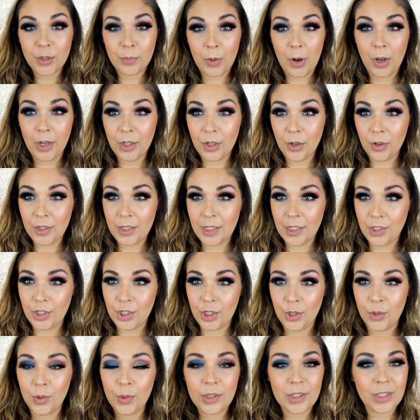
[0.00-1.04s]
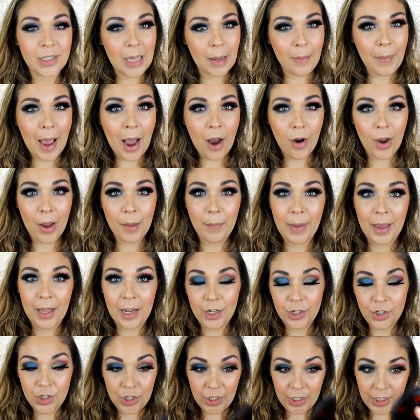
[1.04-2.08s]
are probably noticing too, somehow I
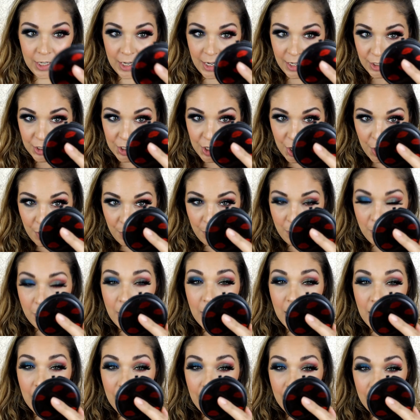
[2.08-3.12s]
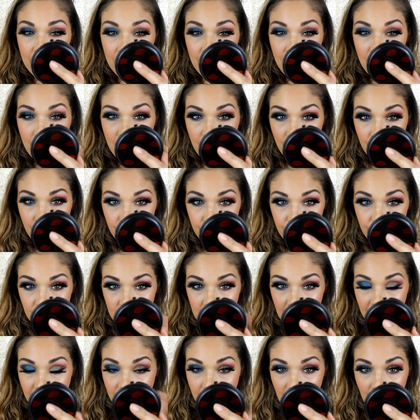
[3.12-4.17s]
managed to get my
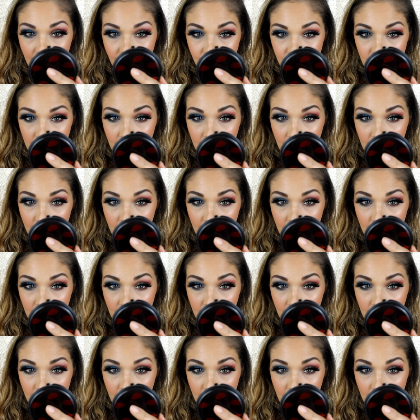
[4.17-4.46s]
left